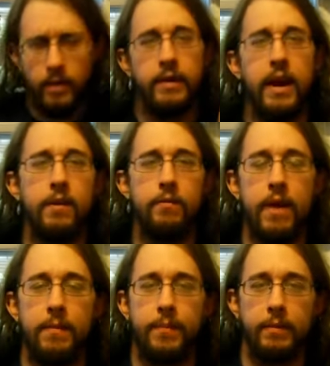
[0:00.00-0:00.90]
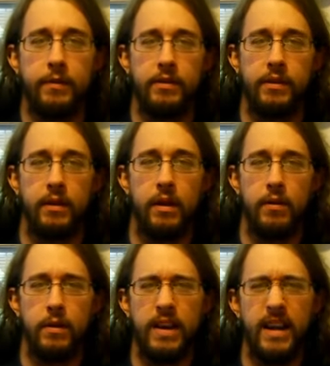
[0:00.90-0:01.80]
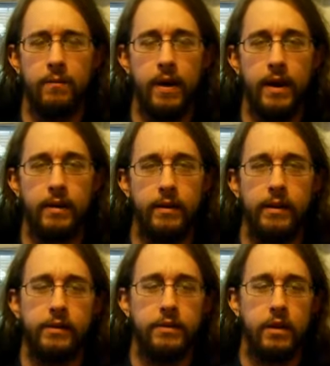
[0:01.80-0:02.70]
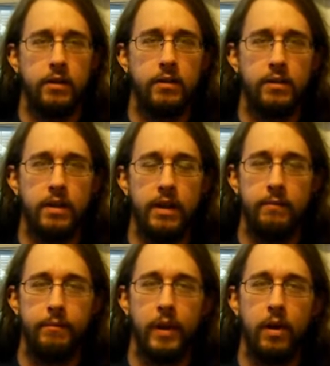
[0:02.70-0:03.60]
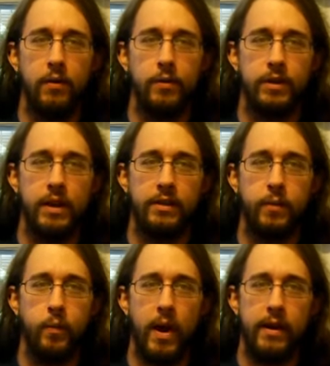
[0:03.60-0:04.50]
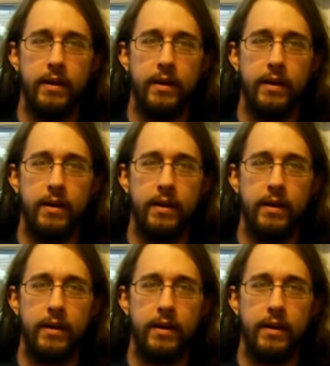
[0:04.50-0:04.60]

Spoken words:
Now to wrap up this little hurricane rant, it sucks, it blows, it's wet,